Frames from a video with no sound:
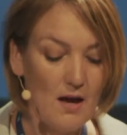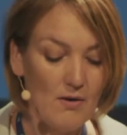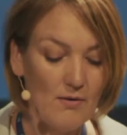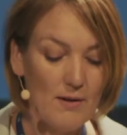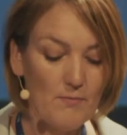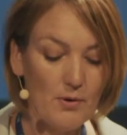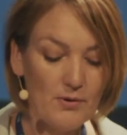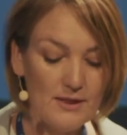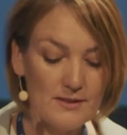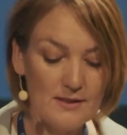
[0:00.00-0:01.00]
Our
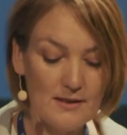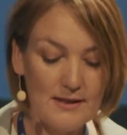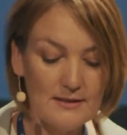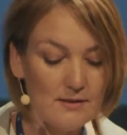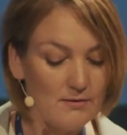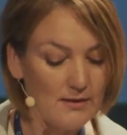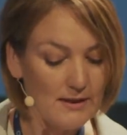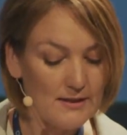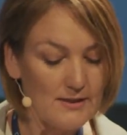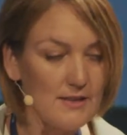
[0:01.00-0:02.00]
employees are
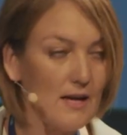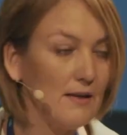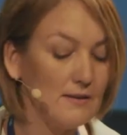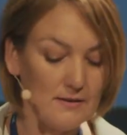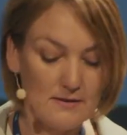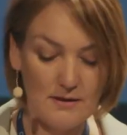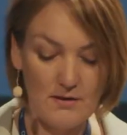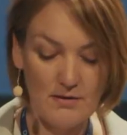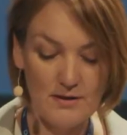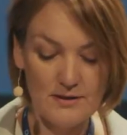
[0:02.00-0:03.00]
literally inside
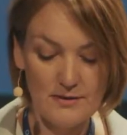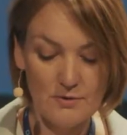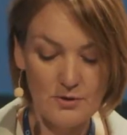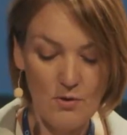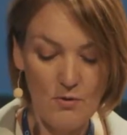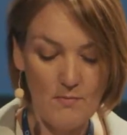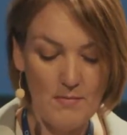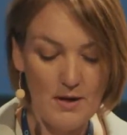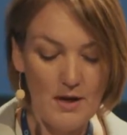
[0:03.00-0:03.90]
our customers' home,